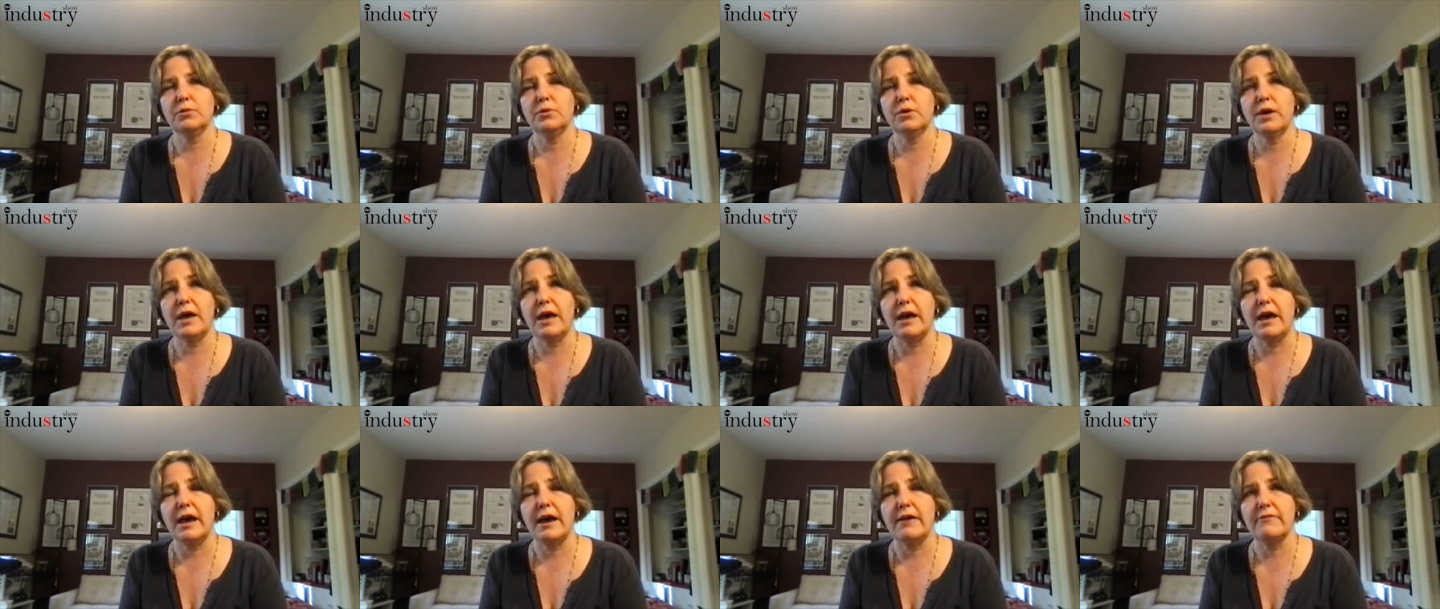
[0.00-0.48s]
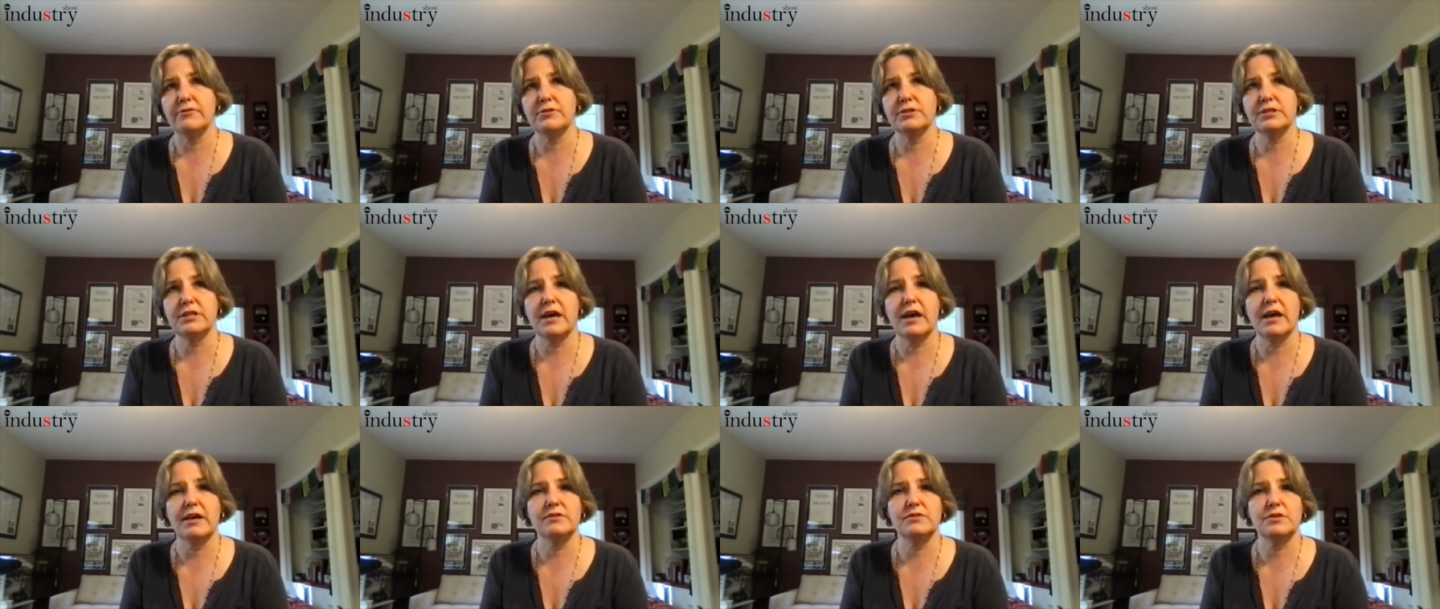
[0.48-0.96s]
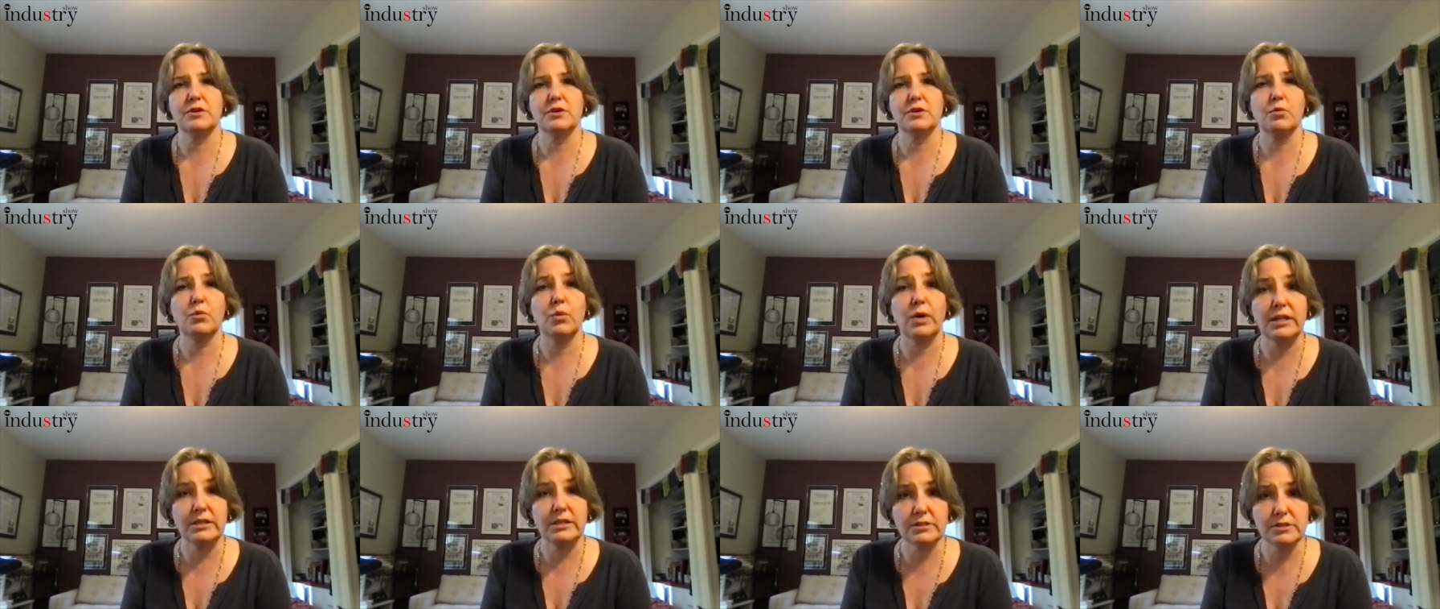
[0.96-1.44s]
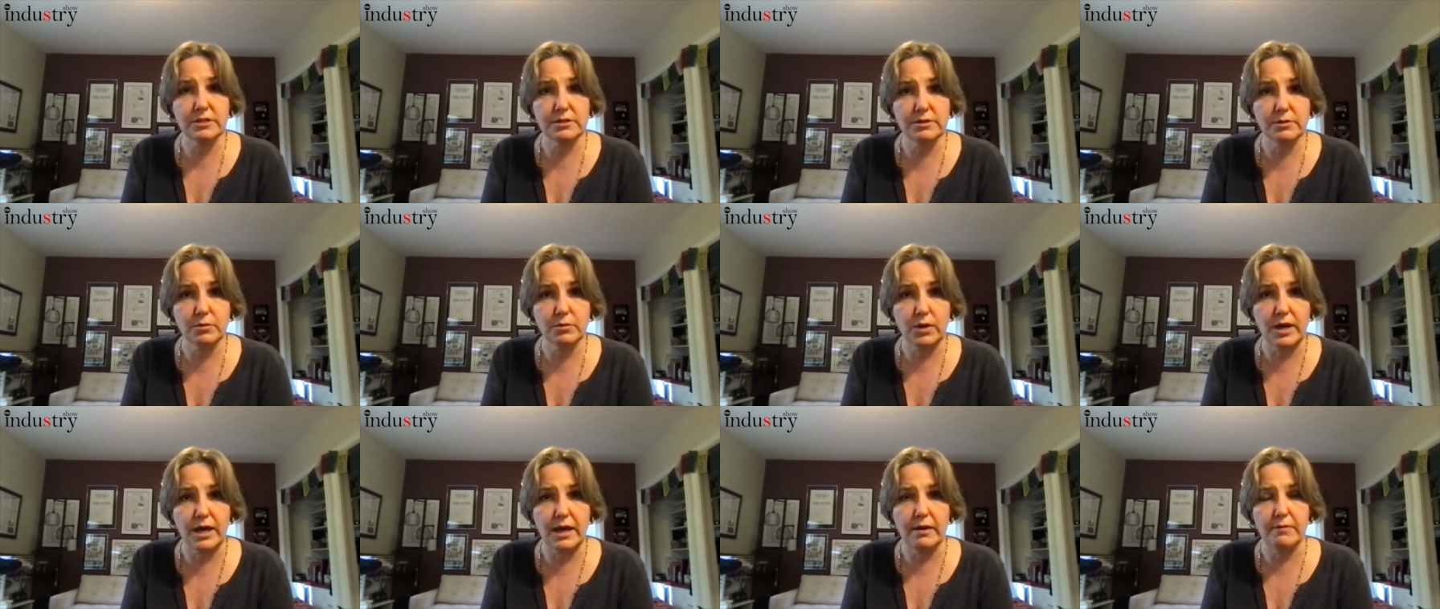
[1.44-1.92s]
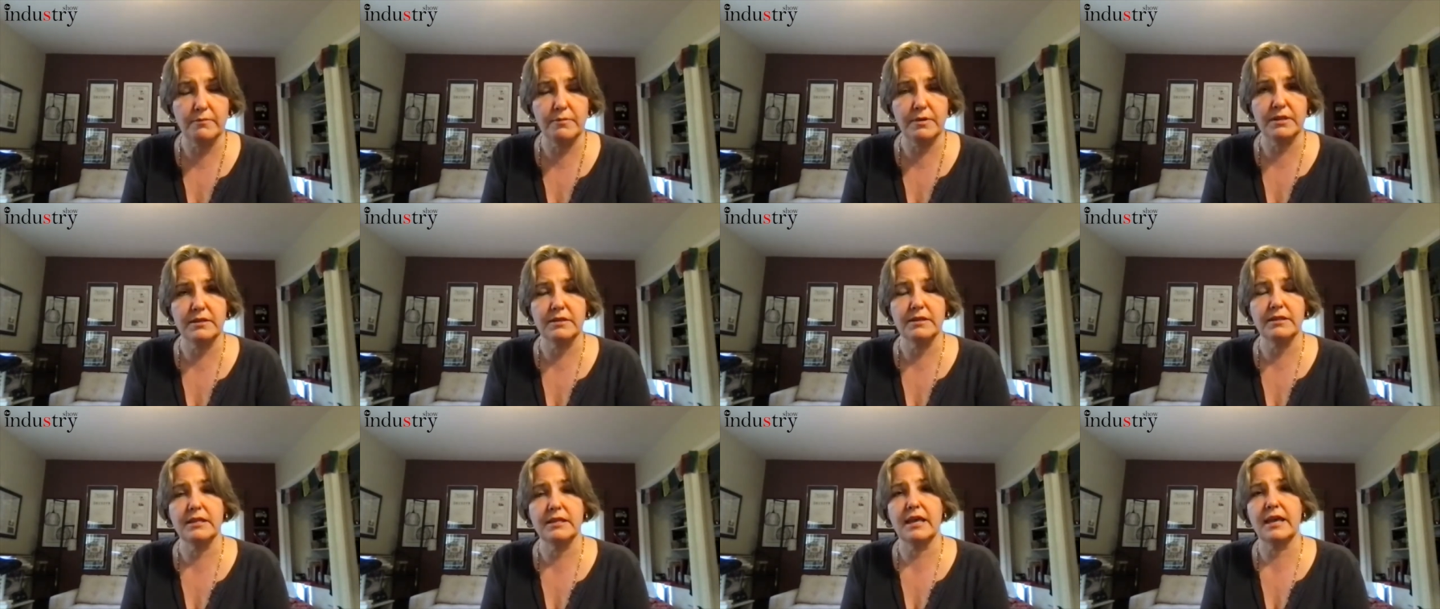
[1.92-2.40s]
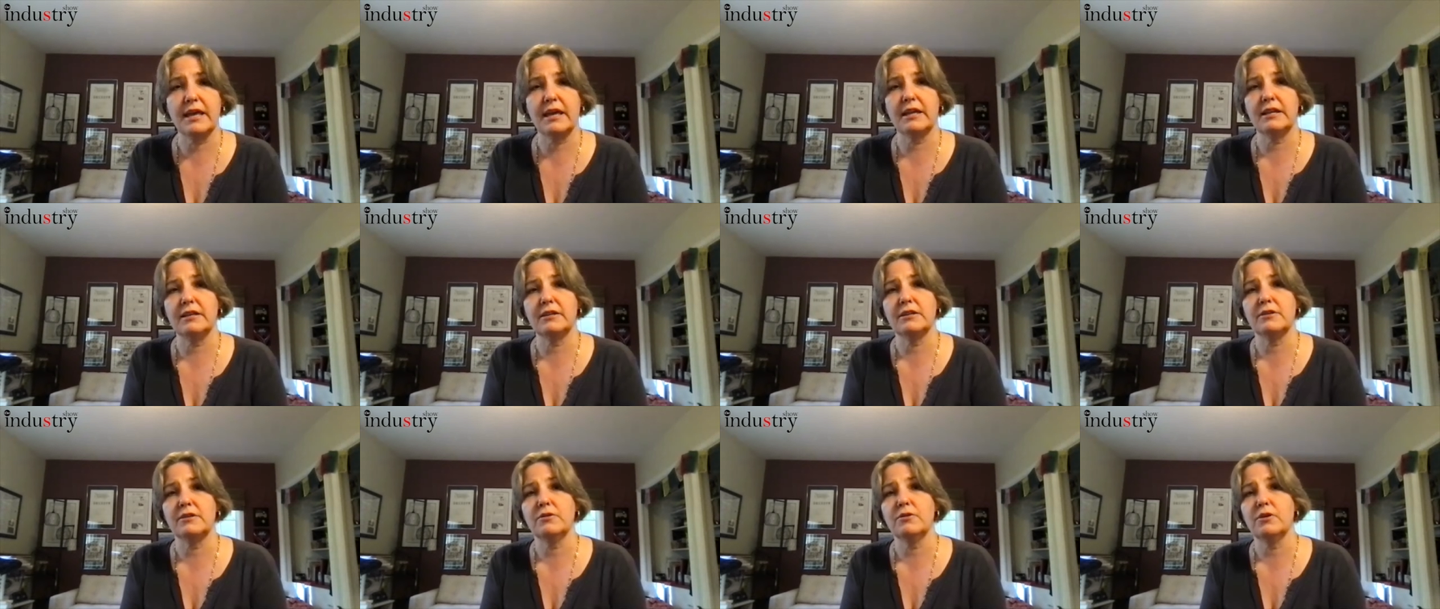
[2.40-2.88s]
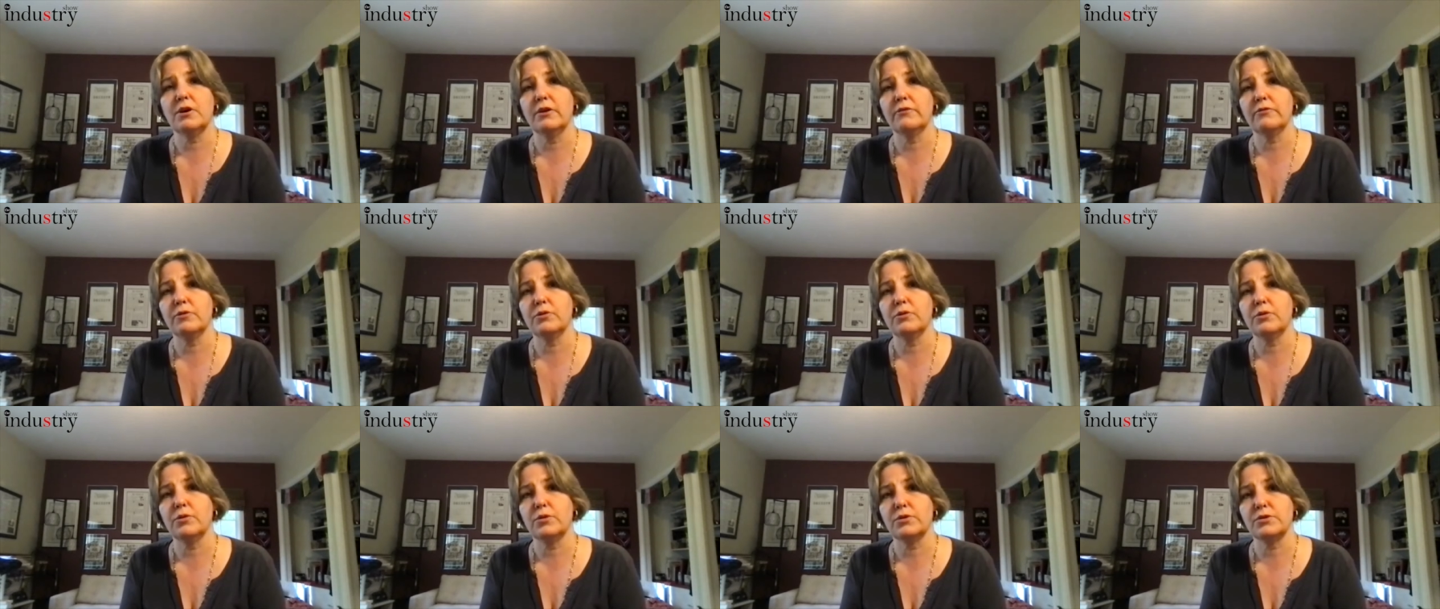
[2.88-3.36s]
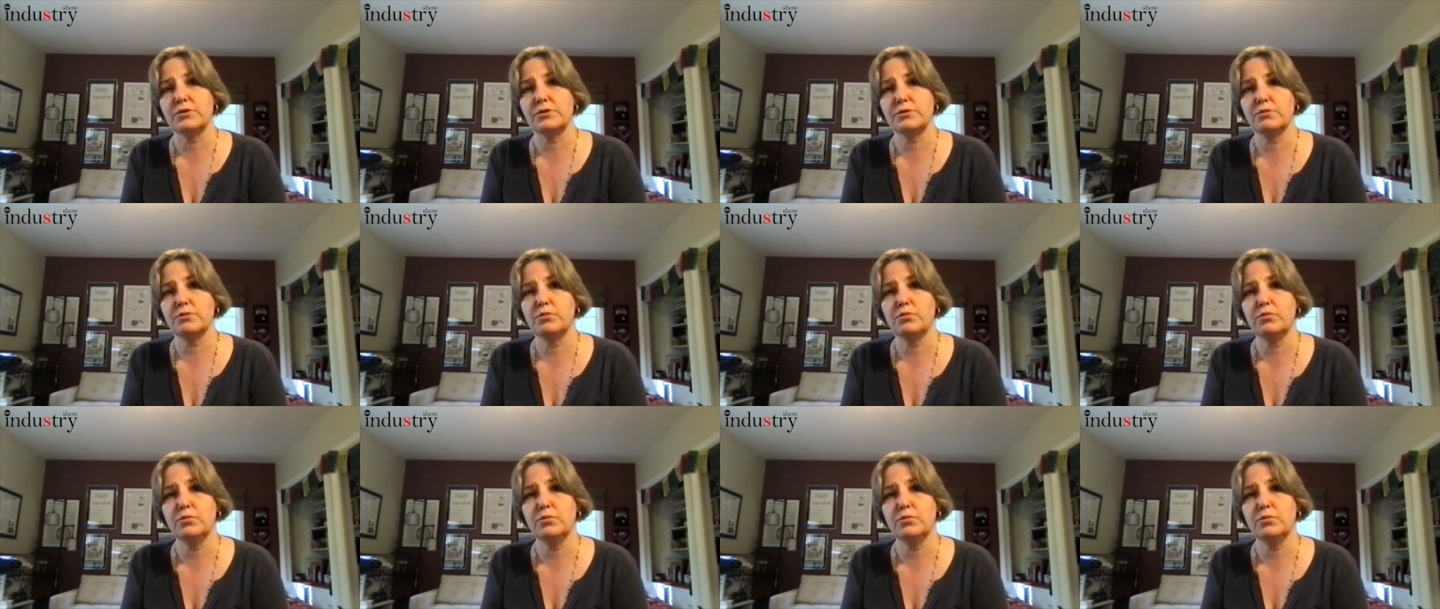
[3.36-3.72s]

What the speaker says: advertising went to the web, and then, of course,